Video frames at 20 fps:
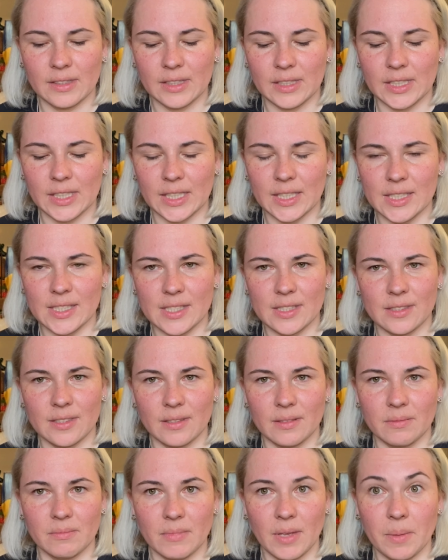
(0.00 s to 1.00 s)
Yes,
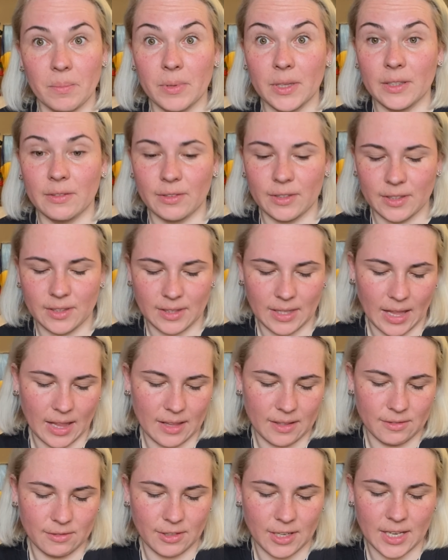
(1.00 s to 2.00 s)
I believe I
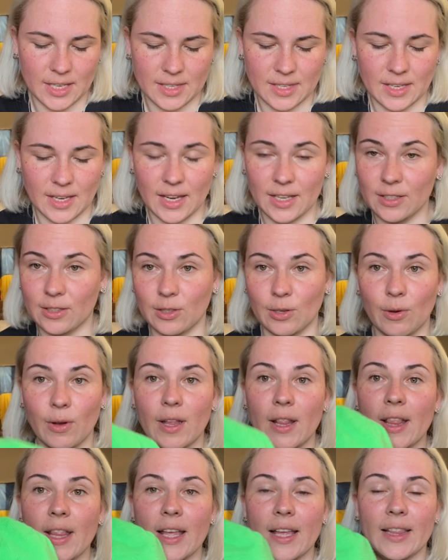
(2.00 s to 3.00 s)
done right. I don't know.
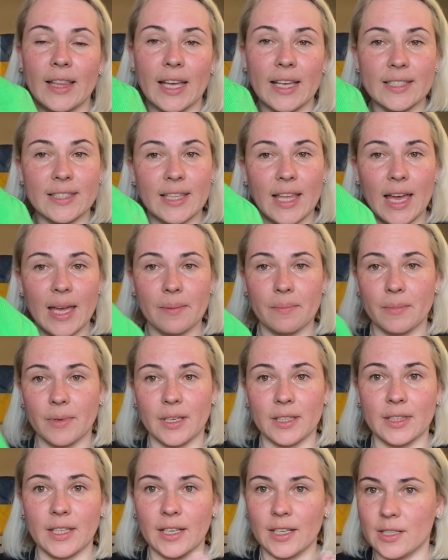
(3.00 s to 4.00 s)
Last time
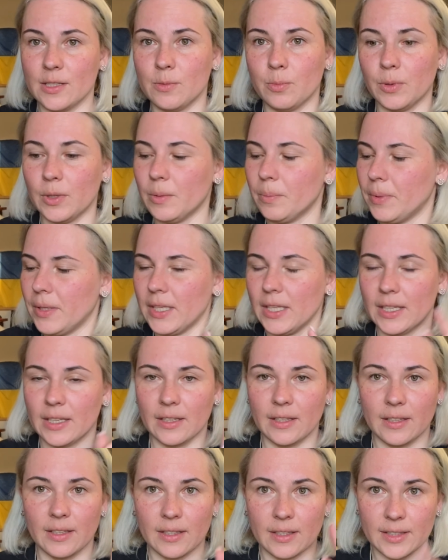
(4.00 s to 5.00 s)
there's will be
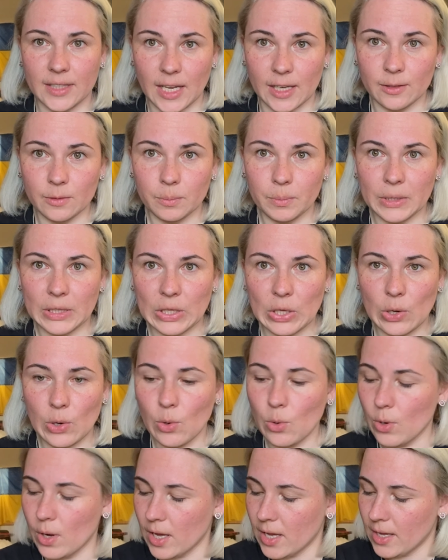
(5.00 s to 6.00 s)
down
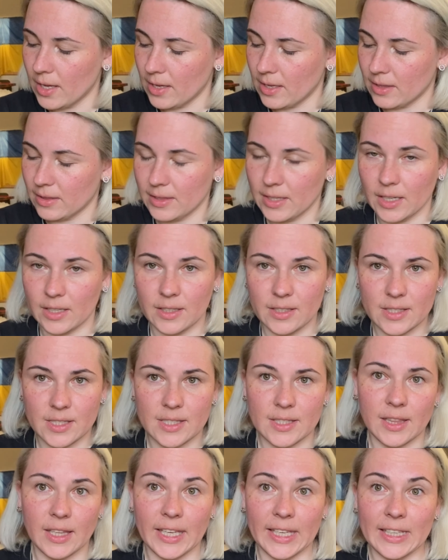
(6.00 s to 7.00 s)
below.
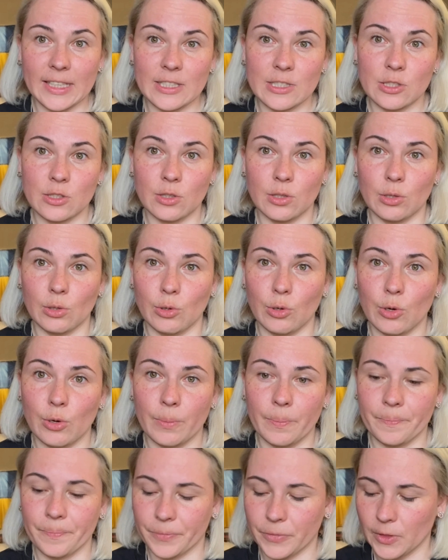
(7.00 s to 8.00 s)
There's links
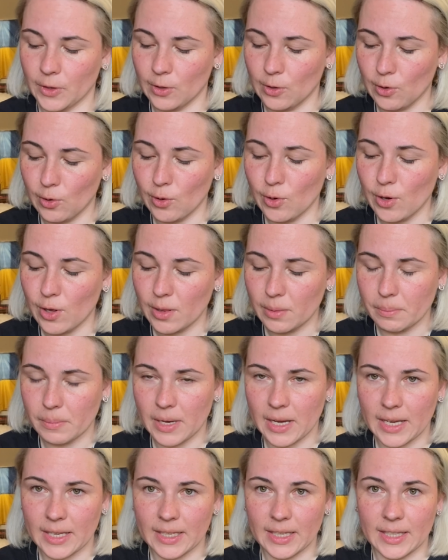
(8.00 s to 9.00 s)
to all
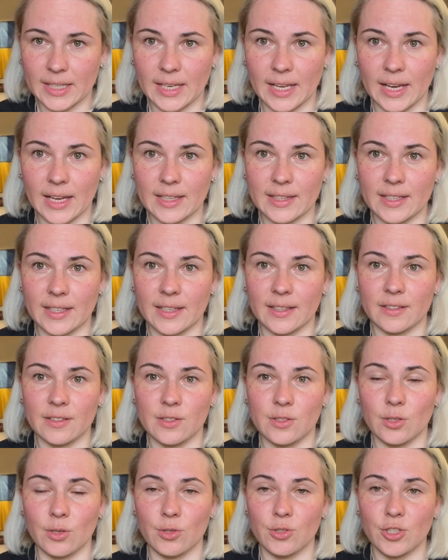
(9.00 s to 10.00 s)
my another
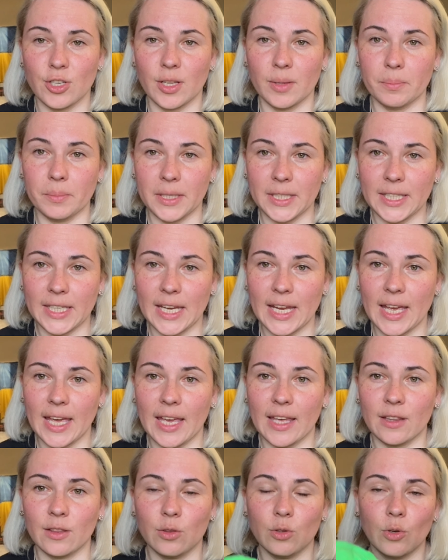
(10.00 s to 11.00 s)
social media
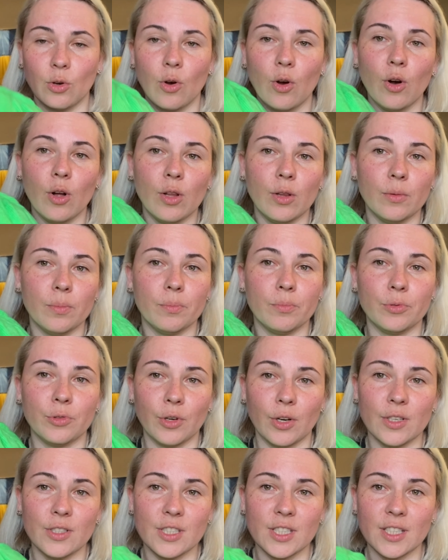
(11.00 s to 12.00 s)
and to all
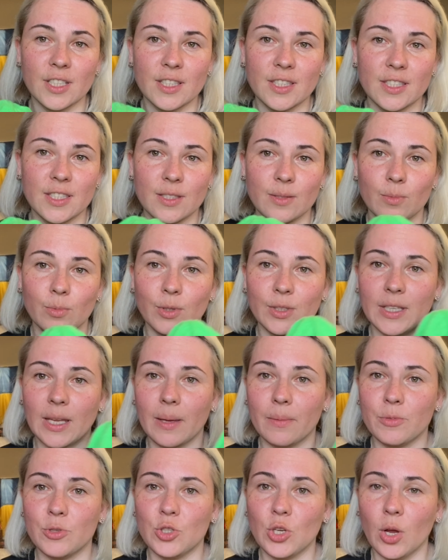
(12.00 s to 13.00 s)
projects what
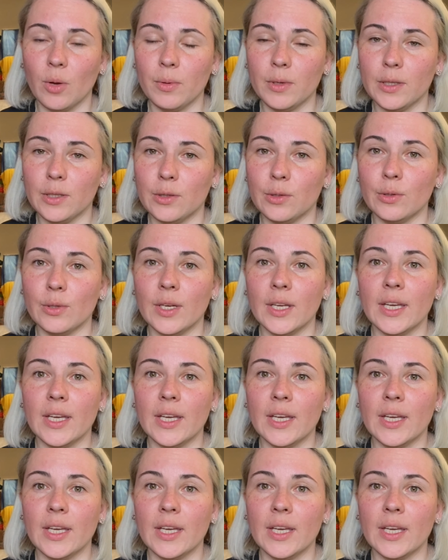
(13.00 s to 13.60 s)
I'm showing you.